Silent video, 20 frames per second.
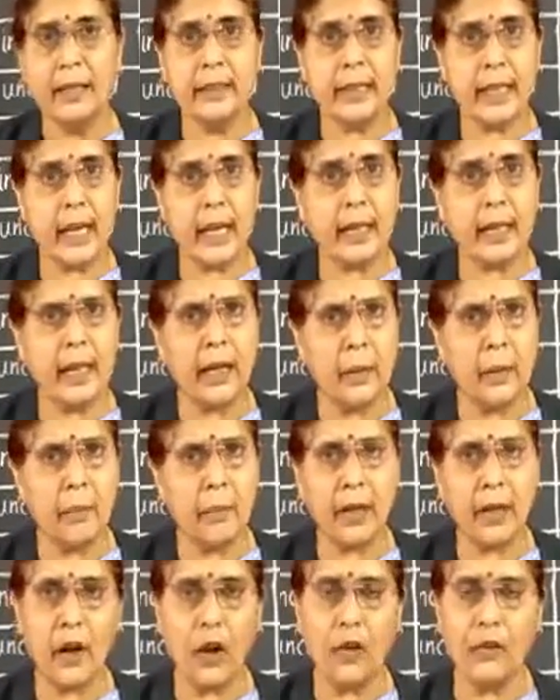There are a
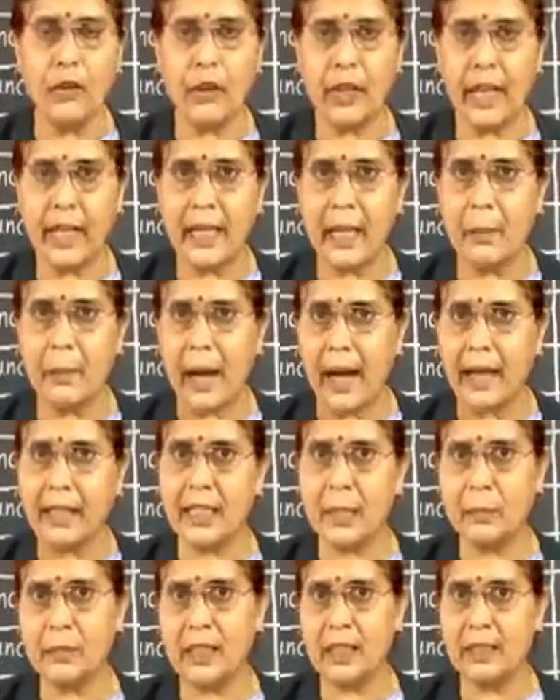number of uranium
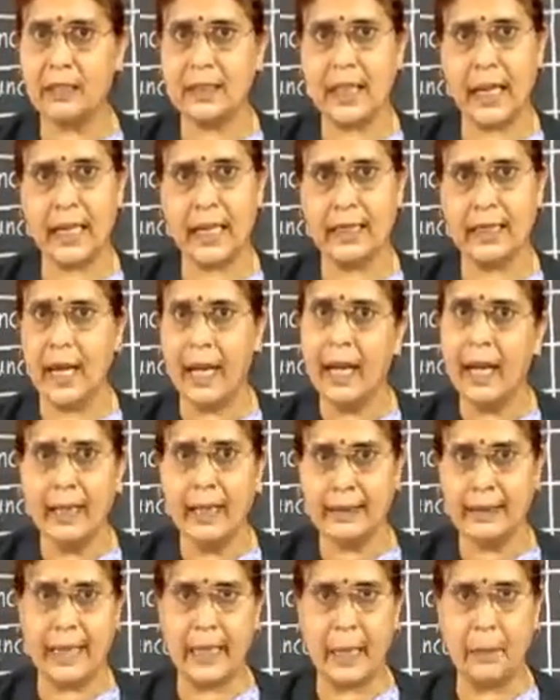atoms inside the
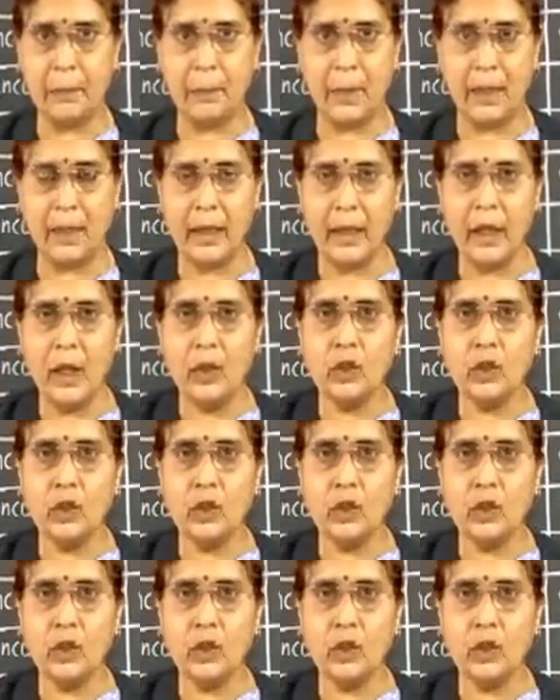sample.